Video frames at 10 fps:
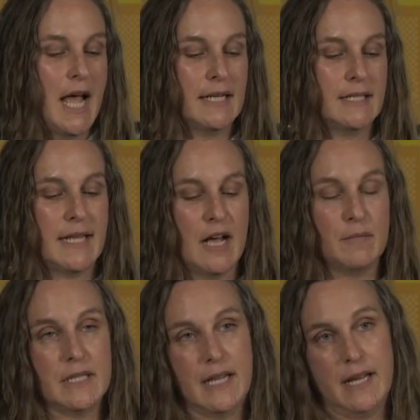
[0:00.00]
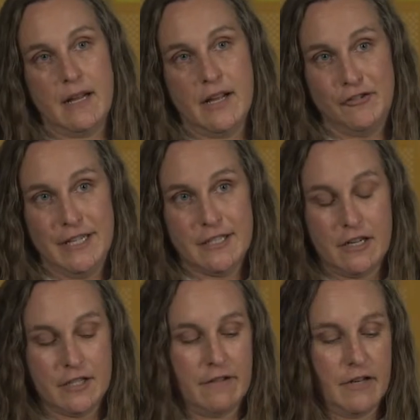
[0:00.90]
and stay up to date on
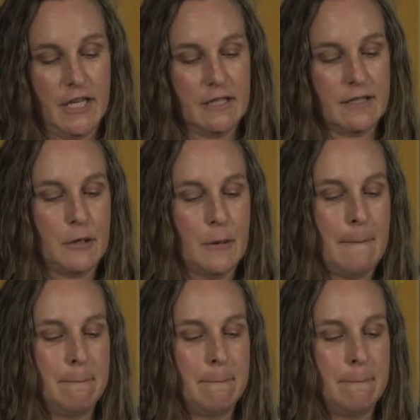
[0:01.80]
GreenStar's governance.